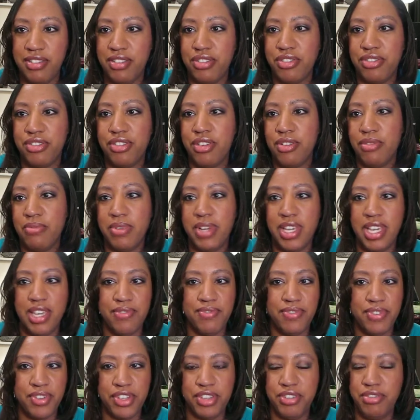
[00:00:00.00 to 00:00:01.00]
There's no way
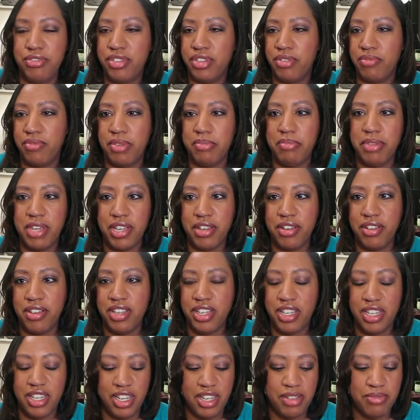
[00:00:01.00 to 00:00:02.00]
for you to repair it
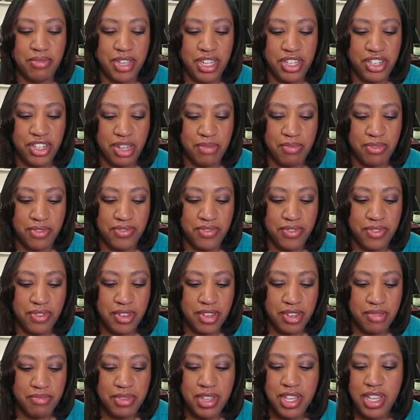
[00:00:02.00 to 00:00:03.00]
in any way, shape, or
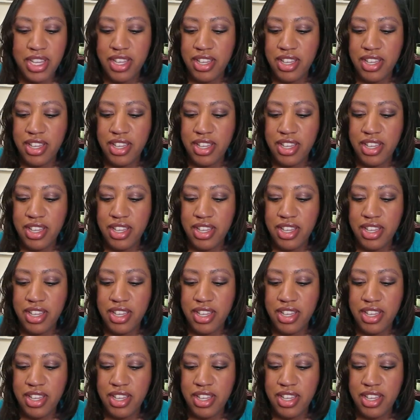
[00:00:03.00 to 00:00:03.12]
form,